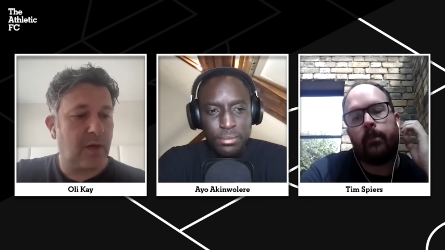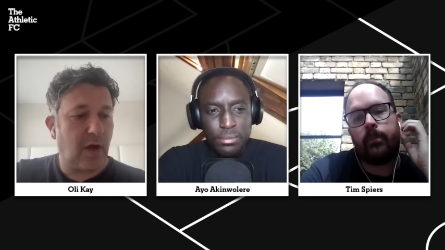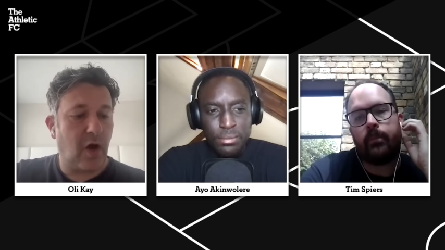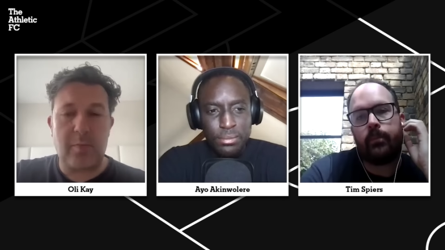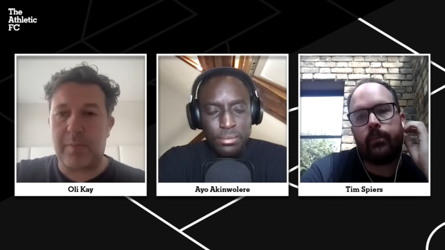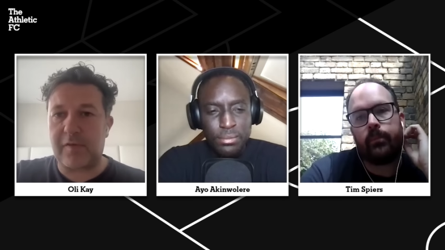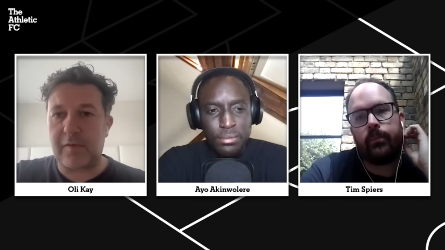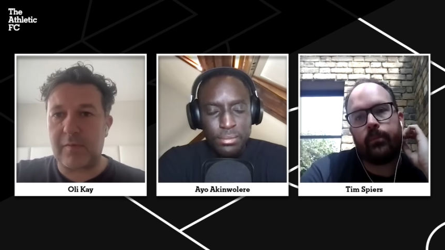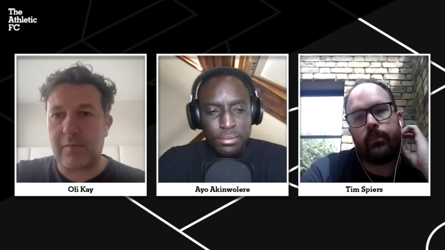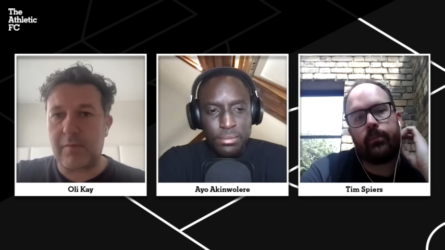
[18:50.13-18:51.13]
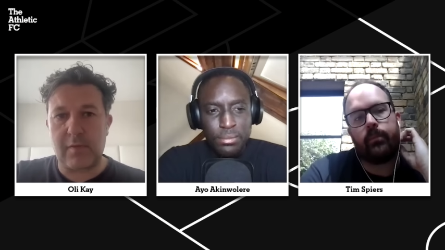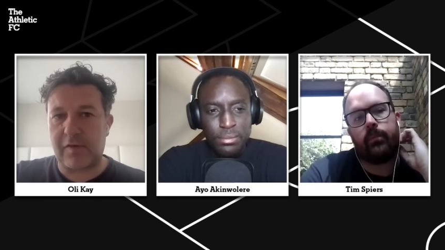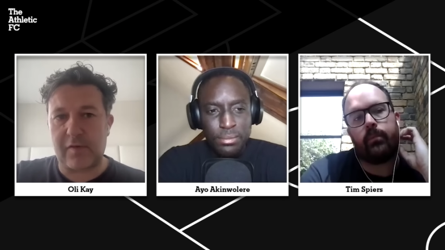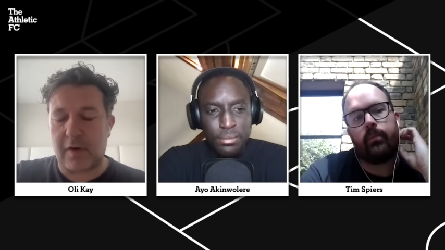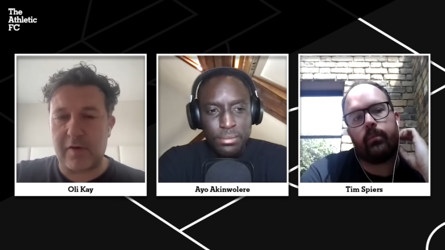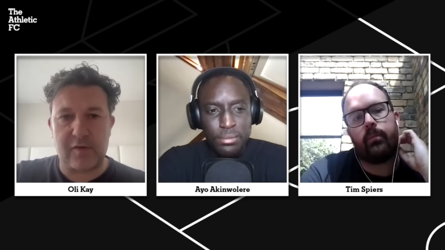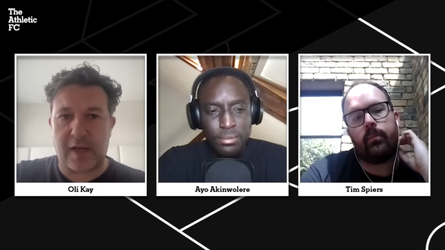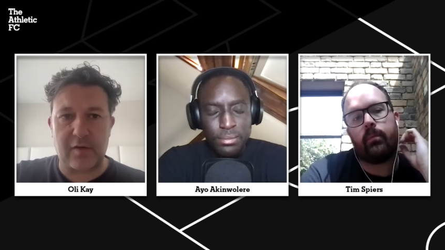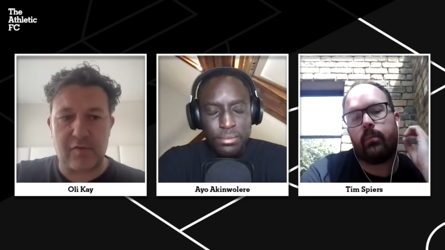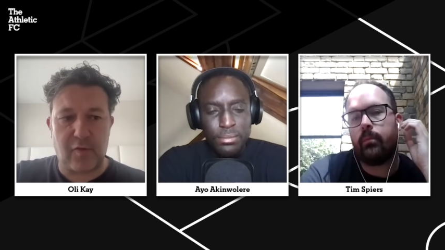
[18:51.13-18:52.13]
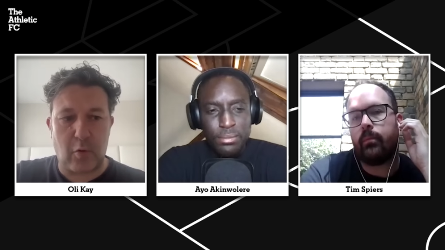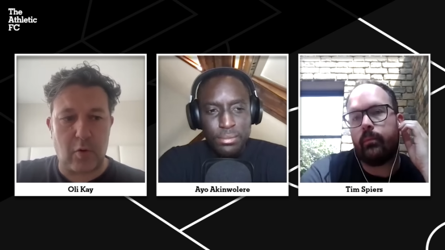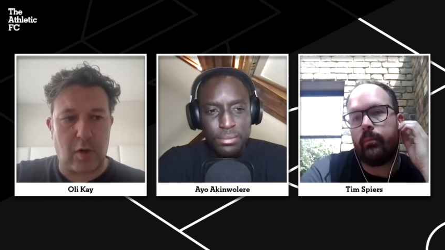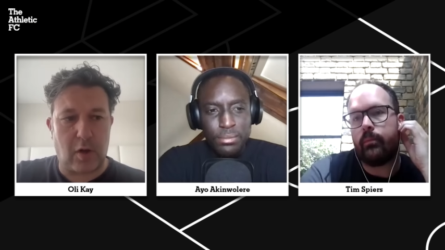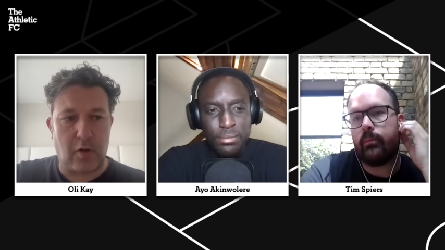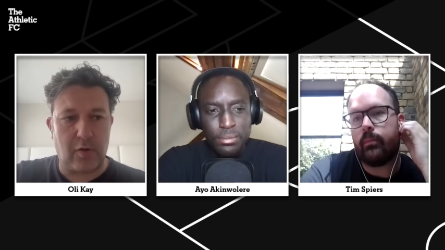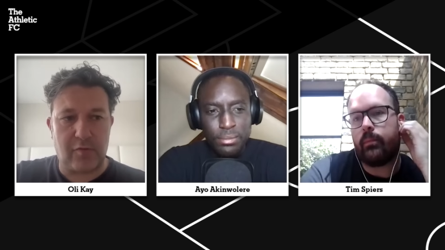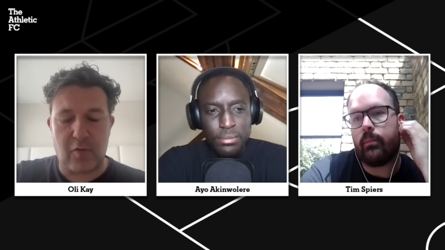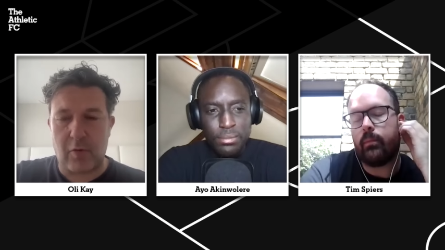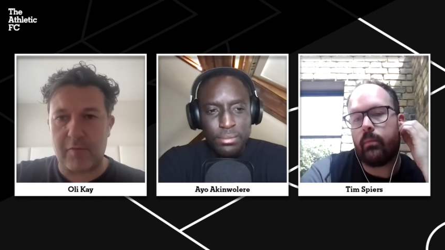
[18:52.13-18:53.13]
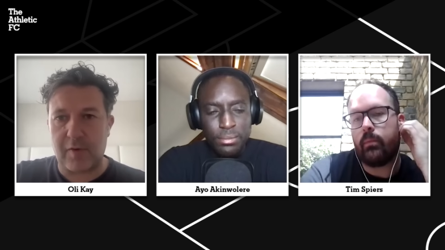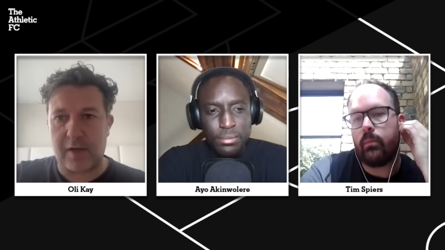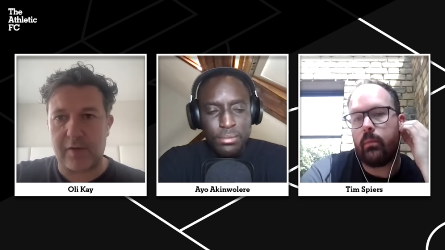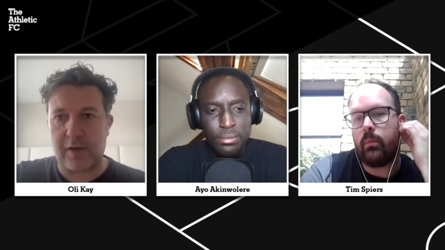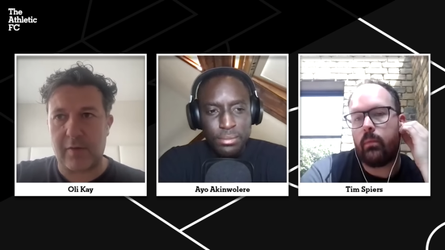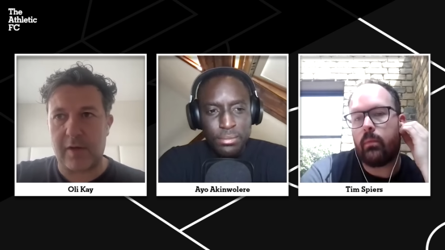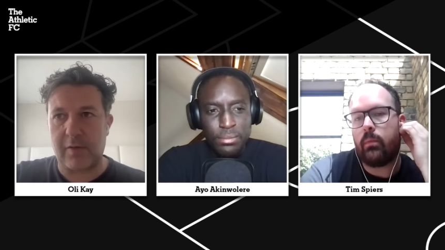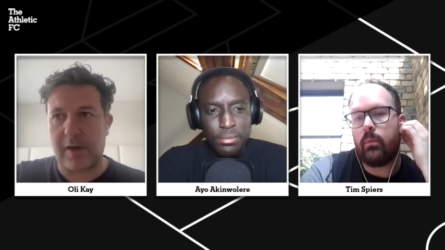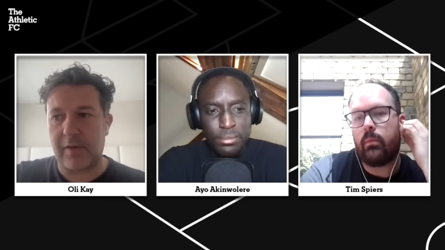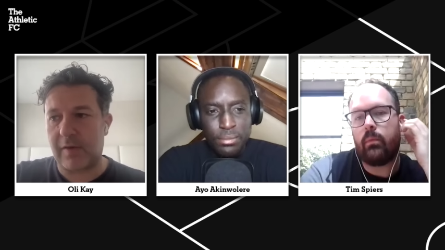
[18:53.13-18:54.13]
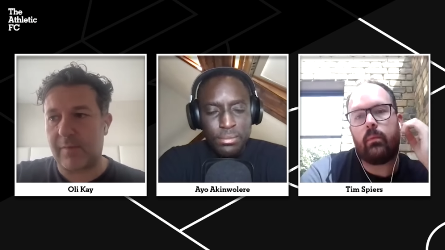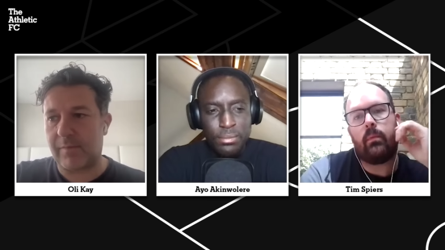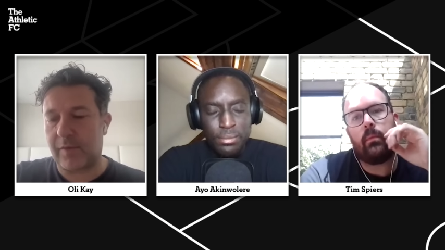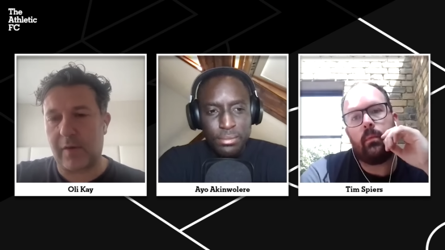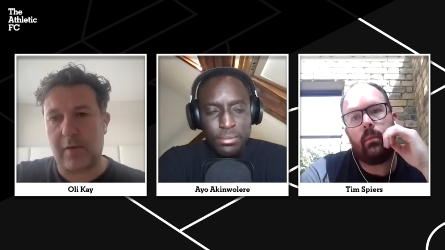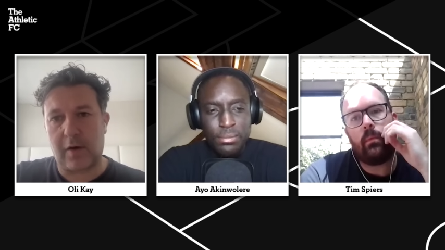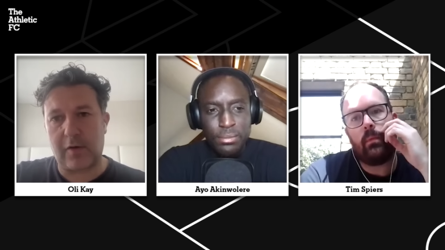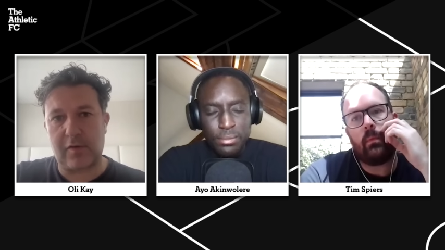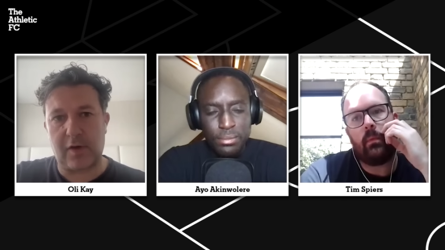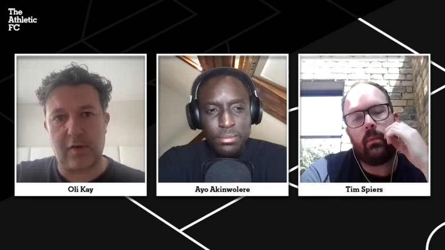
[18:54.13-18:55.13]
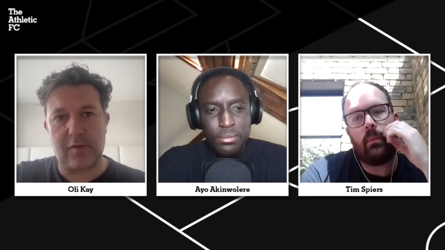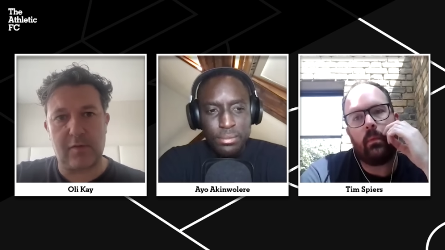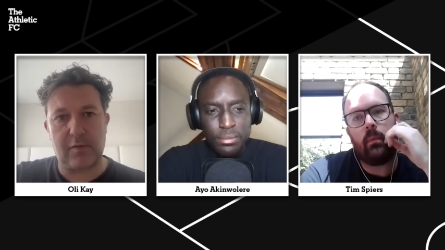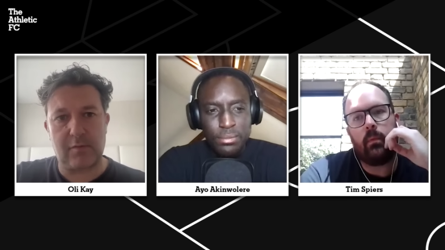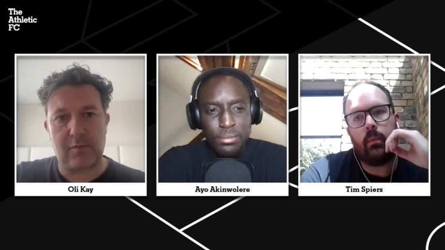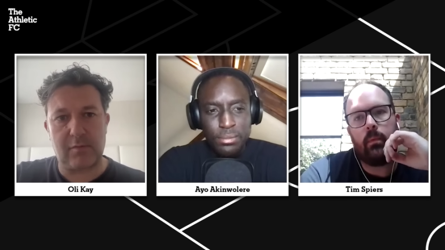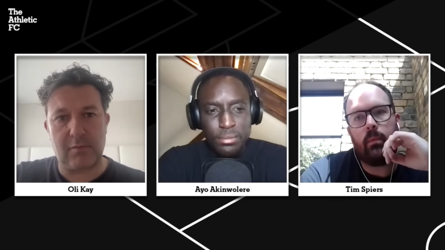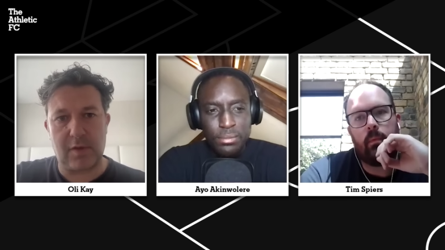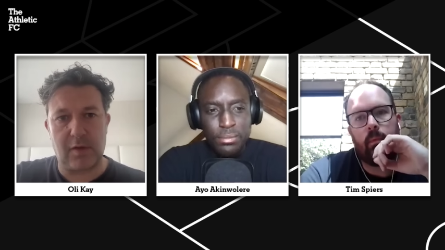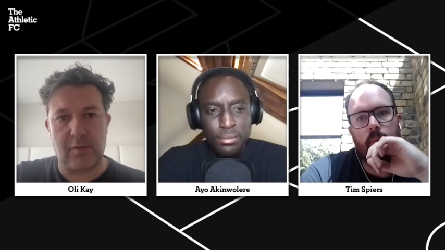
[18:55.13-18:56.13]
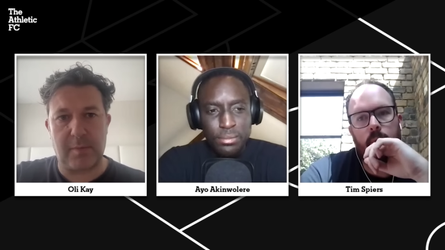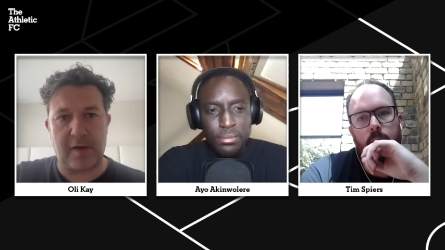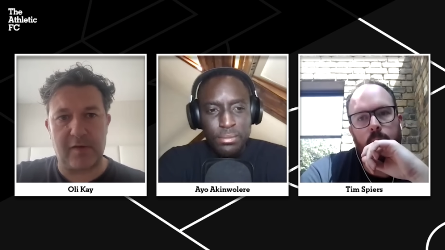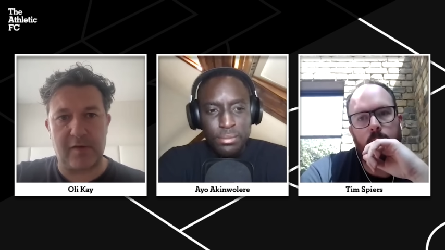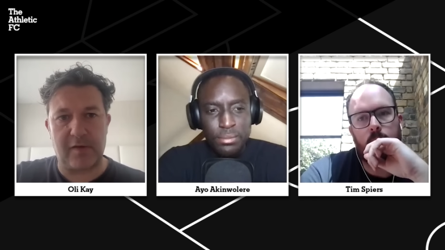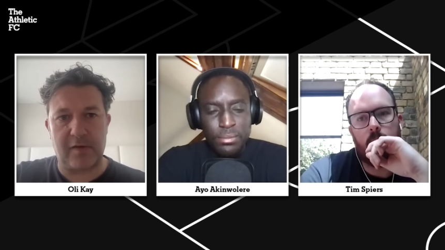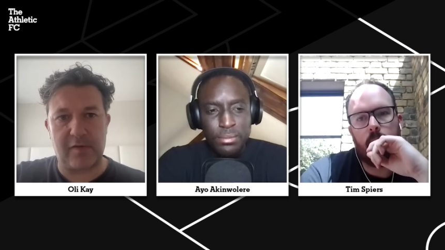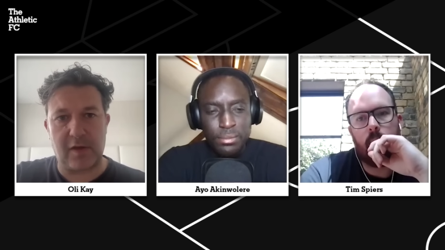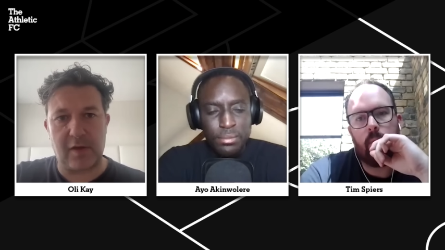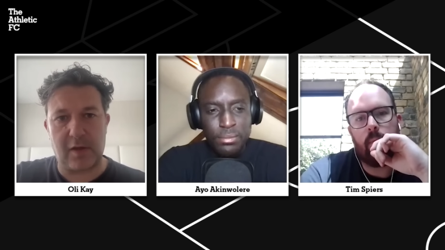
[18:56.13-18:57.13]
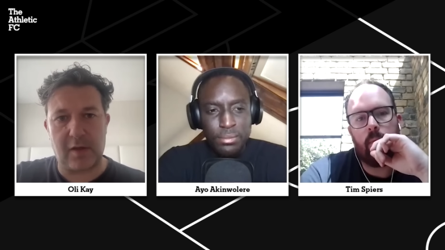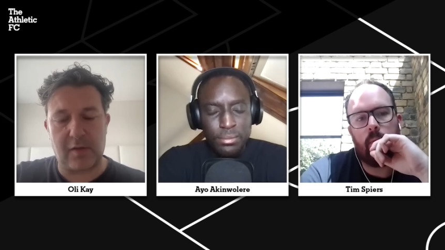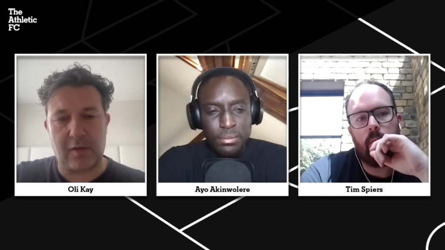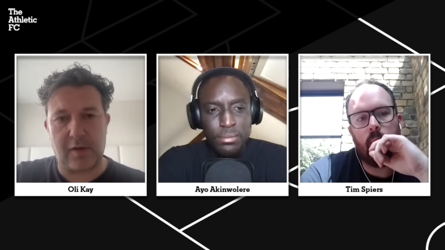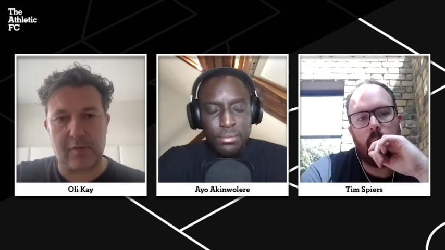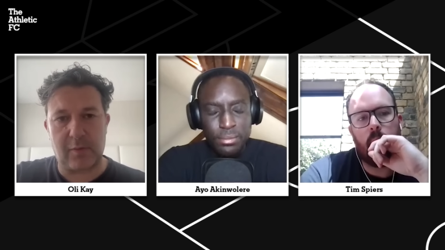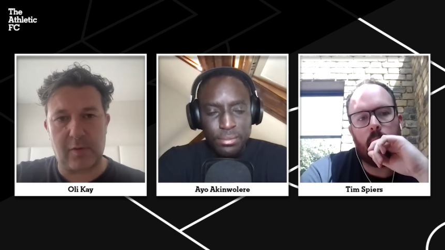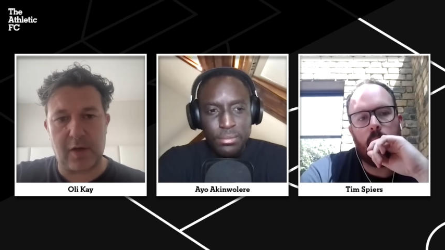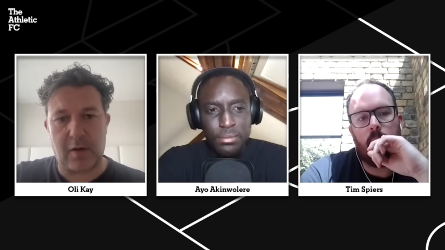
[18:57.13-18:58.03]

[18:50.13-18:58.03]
Speaker 1: hopes necessarily stand and fall on the form of Ronaldo in the way that Argentina's did with Messi at the last World Cup.